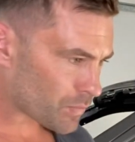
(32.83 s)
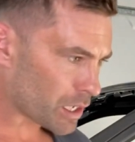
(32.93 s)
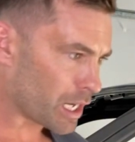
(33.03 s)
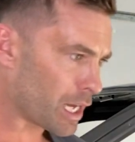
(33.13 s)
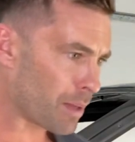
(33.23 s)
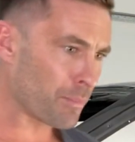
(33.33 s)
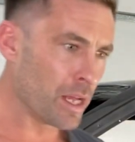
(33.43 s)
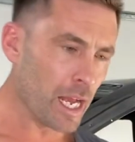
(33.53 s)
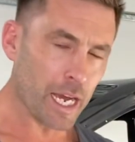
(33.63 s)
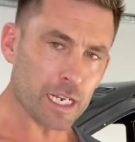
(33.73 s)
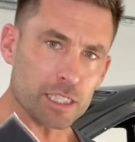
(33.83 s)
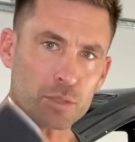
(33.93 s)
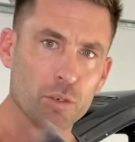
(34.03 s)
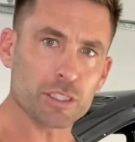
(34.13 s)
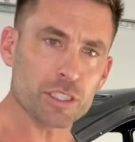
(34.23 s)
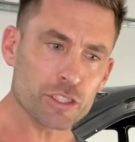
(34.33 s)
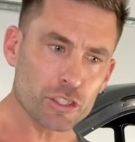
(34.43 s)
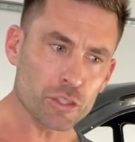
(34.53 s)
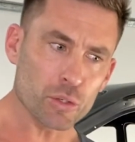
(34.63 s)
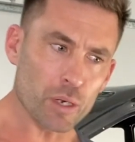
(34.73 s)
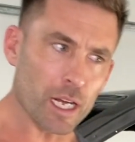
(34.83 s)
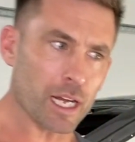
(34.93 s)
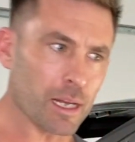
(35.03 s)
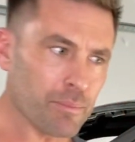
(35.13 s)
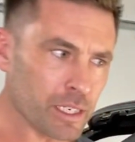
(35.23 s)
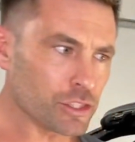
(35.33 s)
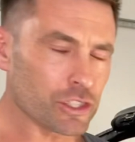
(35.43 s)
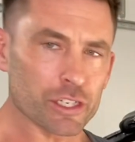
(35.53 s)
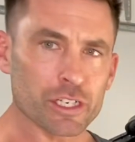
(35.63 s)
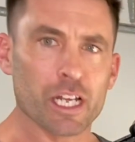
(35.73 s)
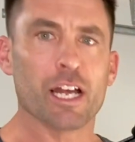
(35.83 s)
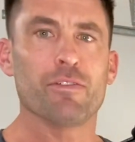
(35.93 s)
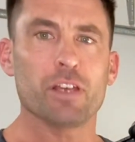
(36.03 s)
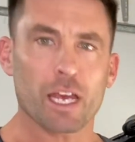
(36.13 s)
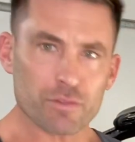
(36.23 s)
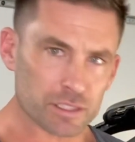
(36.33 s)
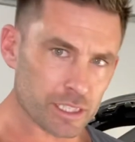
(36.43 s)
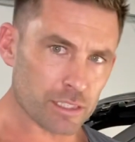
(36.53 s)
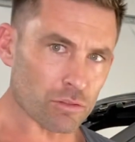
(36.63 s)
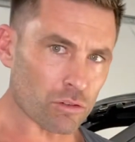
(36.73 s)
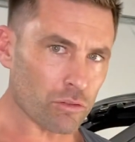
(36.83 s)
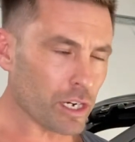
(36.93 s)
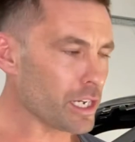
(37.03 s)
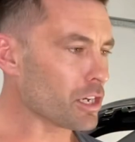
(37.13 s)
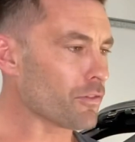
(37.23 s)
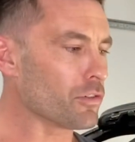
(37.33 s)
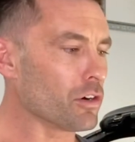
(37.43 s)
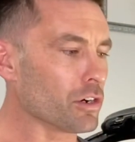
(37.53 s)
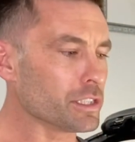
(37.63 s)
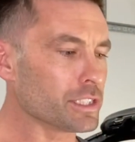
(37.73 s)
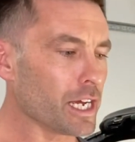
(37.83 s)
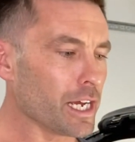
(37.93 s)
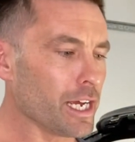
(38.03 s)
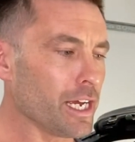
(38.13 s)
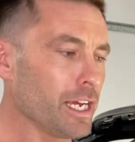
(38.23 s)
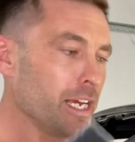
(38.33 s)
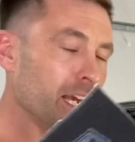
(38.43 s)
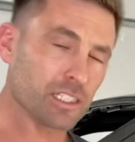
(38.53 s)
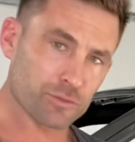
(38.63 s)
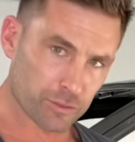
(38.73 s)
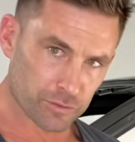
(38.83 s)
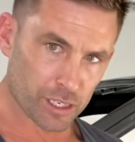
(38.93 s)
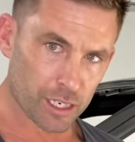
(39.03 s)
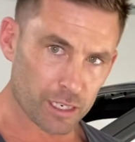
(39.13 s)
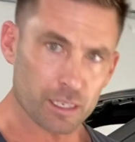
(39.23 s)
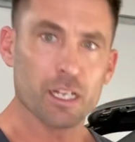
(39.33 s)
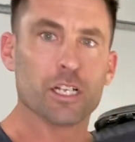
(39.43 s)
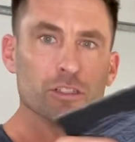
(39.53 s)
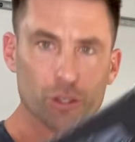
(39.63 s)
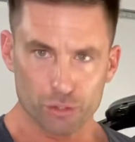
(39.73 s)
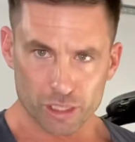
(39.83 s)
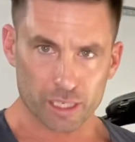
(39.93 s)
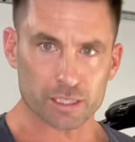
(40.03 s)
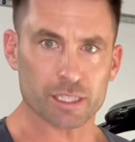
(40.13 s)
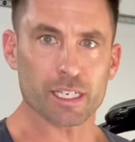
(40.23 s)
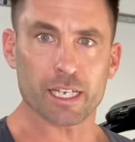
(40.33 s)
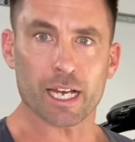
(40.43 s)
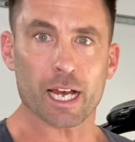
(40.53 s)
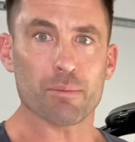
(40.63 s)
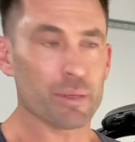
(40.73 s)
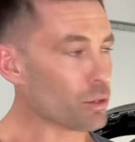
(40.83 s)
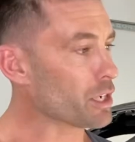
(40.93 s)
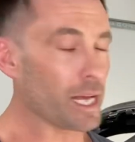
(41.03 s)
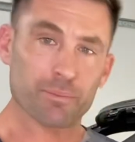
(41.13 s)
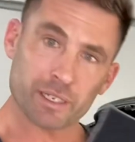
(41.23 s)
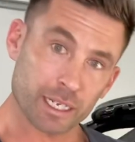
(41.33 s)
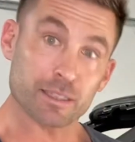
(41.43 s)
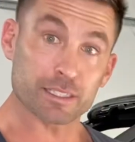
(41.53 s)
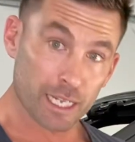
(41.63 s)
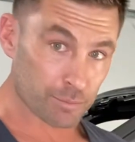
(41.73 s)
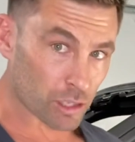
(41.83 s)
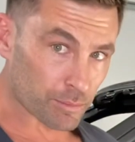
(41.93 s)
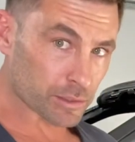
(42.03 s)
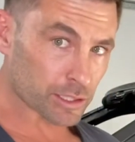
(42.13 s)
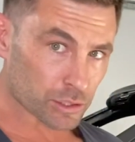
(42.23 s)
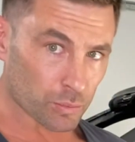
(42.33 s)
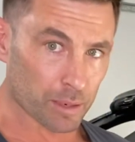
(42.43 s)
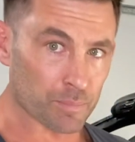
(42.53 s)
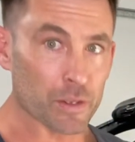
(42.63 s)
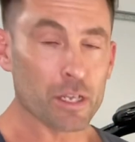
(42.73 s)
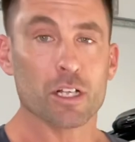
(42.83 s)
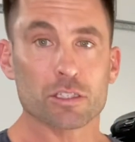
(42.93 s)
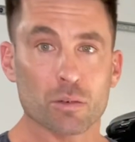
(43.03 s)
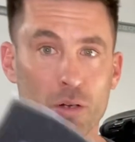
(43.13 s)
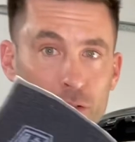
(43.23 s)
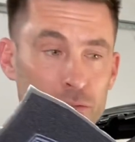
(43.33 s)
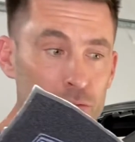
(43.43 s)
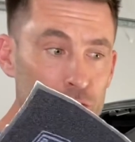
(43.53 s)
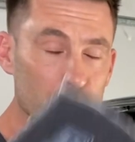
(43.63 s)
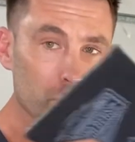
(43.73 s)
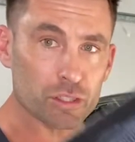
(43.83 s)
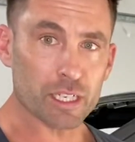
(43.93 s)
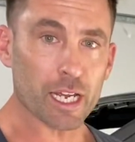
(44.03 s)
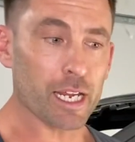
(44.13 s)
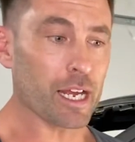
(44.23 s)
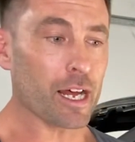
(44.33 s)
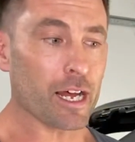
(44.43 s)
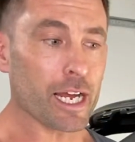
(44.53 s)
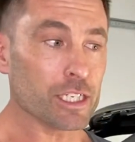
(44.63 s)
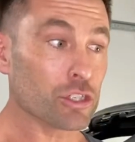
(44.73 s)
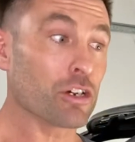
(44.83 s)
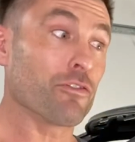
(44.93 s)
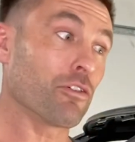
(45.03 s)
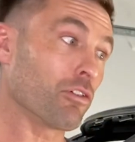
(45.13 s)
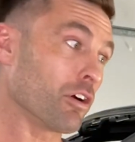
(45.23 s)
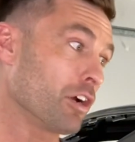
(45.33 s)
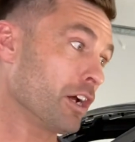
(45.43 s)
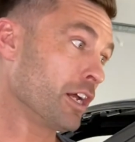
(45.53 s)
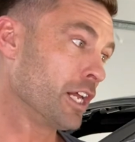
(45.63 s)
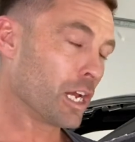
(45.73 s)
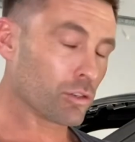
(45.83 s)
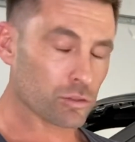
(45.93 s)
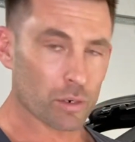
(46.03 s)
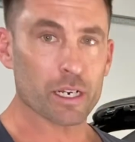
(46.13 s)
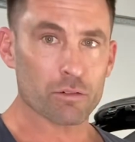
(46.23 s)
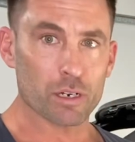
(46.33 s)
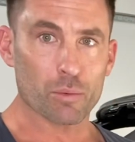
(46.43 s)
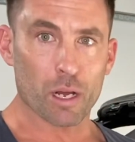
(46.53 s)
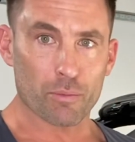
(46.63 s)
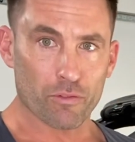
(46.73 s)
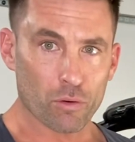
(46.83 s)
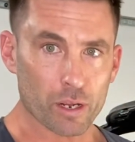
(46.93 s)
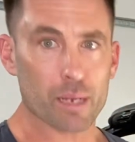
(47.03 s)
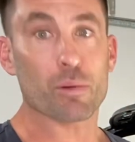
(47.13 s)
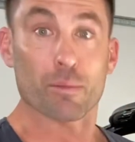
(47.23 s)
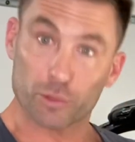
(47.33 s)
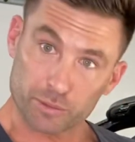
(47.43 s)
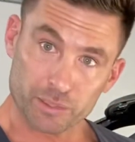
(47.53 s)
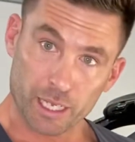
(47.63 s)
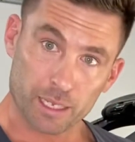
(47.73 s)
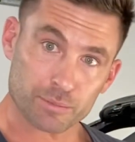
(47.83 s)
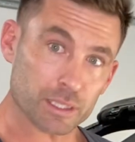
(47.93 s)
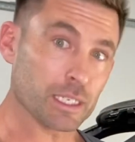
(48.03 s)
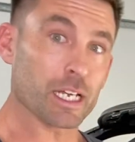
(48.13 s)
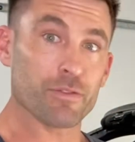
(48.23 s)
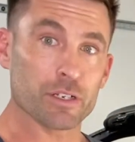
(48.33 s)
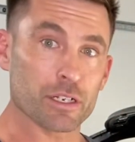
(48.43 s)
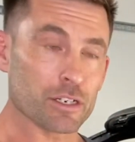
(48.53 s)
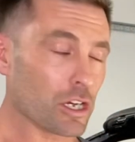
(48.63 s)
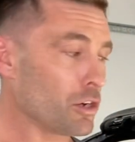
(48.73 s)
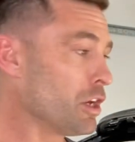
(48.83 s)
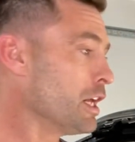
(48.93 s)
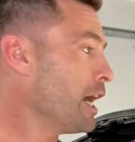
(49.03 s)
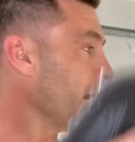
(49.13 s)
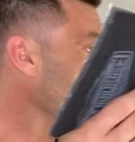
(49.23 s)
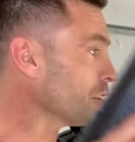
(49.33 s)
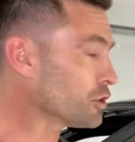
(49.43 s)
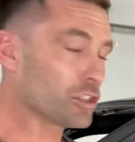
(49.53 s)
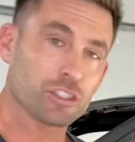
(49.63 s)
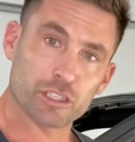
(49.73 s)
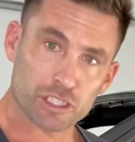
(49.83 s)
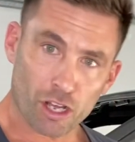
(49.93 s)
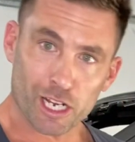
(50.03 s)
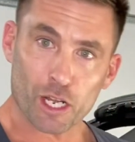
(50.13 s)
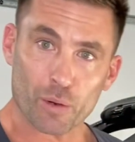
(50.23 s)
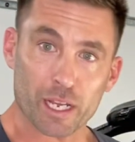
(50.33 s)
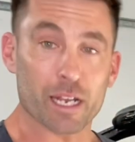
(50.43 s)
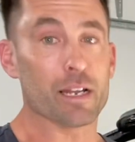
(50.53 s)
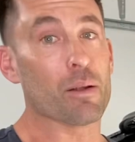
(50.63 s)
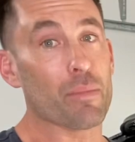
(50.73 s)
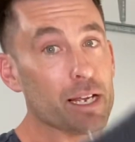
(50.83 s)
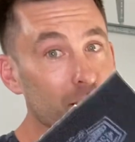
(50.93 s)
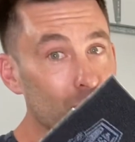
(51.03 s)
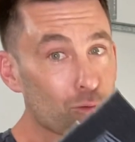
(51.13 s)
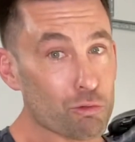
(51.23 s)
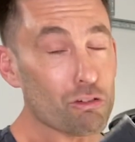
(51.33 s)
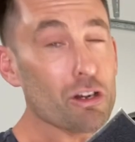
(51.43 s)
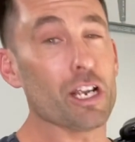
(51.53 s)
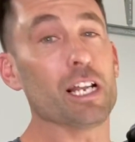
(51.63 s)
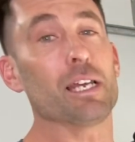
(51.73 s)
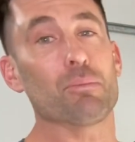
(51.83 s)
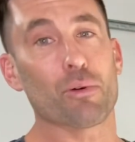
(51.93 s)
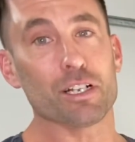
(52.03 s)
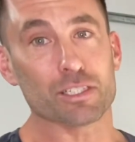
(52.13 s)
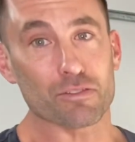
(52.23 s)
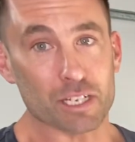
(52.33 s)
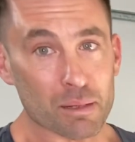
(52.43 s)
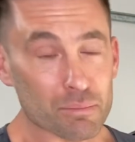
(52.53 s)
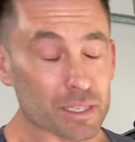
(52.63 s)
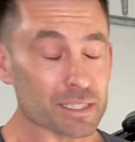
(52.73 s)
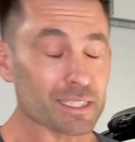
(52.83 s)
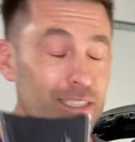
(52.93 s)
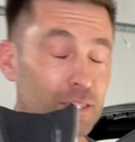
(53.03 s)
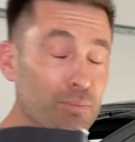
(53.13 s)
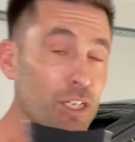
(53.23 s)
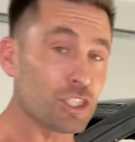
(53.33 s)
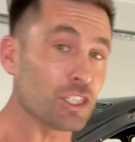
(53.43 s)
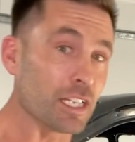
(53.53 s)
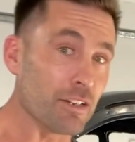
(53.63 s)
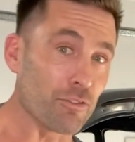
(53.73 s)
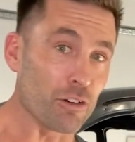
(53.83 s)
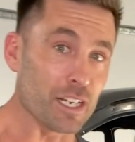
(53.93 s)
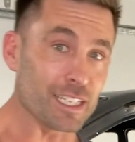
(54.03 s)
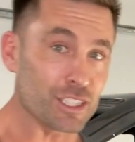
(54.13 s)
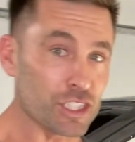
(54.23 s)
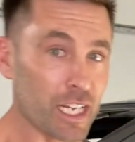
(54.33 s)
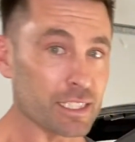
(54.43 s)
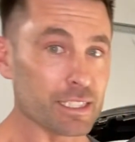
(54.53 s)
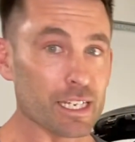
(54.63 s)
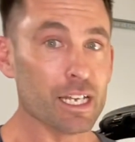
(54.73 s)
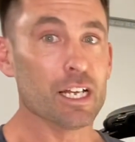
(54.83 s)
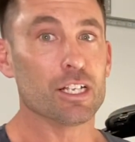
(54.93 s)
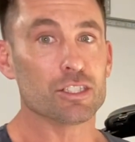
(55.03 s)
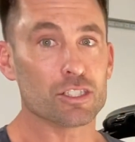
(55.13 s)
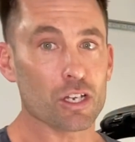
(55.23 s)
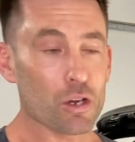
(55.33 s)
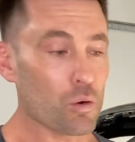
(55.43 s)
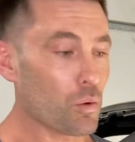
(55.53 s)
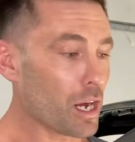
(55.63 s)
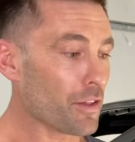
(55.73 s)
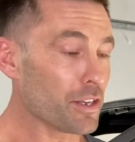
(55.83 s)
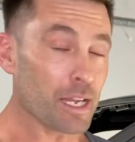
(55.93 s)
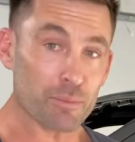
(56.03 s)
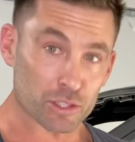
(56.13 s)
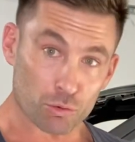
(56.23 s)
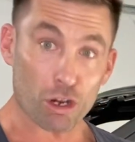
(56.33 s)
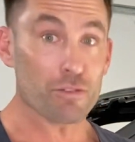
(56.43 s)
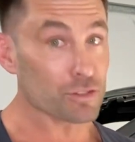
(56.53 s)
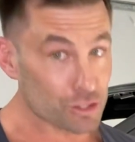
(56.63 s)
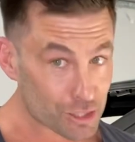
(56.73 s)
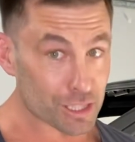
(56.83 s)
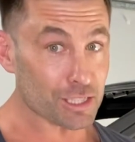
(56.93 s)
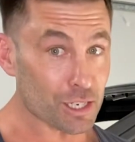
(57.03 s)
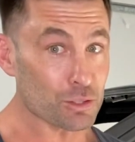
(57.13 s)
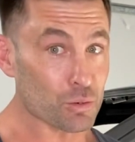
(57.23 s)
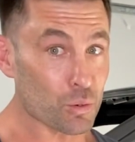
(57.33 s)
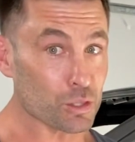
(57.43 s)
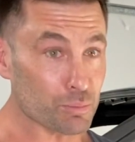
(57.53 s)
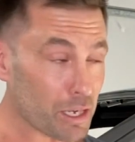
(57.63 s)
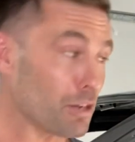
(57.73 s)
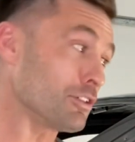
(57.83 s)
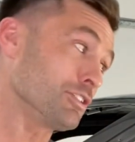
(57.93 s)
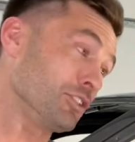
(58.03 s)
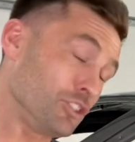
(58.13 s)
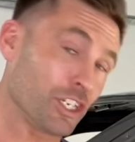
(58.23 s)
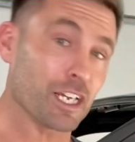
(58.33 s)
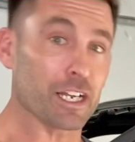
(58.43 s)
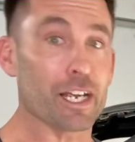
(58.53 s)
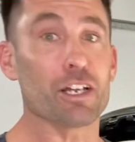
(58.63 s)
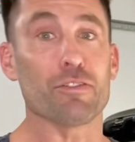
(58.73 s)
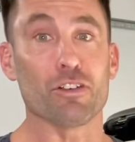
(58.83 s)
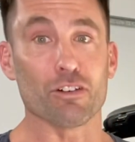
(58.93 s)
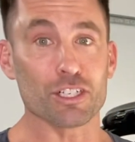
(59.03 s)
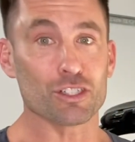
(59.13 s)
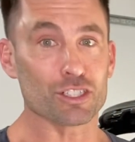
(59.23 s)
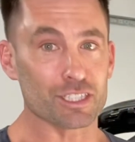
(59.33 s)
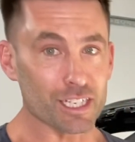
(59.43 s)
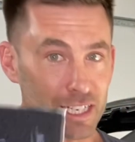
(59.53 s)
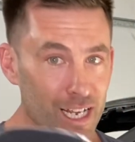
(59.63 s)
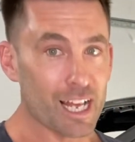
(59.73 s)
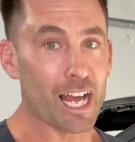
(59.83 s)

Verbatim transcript: Um, and I just wanted to uh, mention, if you haven't seen it already, I've got a S15 2JZ uh, build happening at the same time as this one. So on Tuesday, I took it for a, it was running really well beforehand, but I put some cams in it if you didn't know. And I took it to the dyno again and it made some really impressive numbers, especially for an S chassis. So uh, the numbers are over 600 horsepower. So check it out if you're interested.